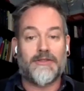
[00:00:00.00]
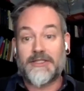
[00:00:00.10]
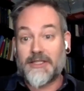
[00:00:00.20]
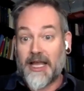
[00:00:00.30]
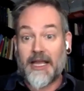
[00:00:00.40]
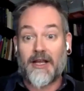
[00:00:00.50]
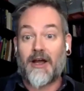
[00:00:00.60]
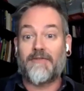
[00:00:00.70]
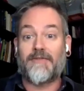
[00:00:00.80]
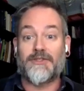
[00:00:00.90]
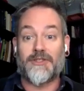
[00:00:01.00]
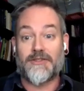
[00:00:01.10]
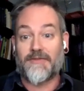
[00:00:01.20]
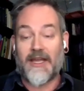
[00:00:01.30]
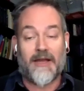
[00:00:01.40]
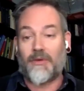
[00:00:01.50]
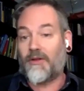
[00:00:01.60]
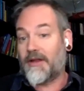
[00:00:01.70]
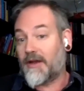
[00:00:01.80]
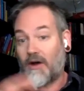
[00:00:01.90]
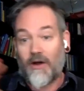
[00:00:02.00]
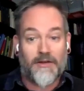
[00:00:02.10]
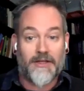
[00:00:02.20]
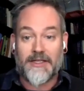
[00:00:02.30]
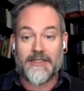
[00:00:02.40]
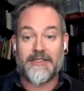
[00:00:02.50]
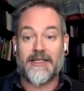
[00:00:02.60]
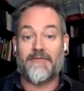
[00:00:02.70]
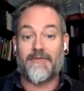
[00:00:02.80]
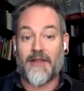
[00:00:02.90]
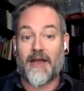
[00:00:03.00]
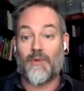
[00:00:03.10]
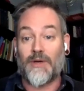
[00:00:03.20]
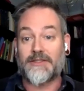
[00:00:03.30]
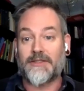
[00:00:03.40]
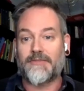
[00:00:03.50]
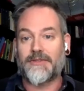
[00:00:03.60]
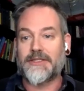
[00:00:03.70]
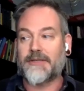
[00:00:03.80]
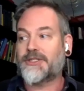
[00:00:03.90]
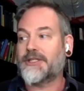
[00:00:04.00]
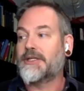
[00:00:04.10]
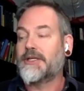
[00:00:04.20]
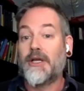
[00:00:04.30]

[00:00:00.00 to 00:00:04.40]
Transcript: just thank God for Joseph Campbell and all that he did for that Western perception.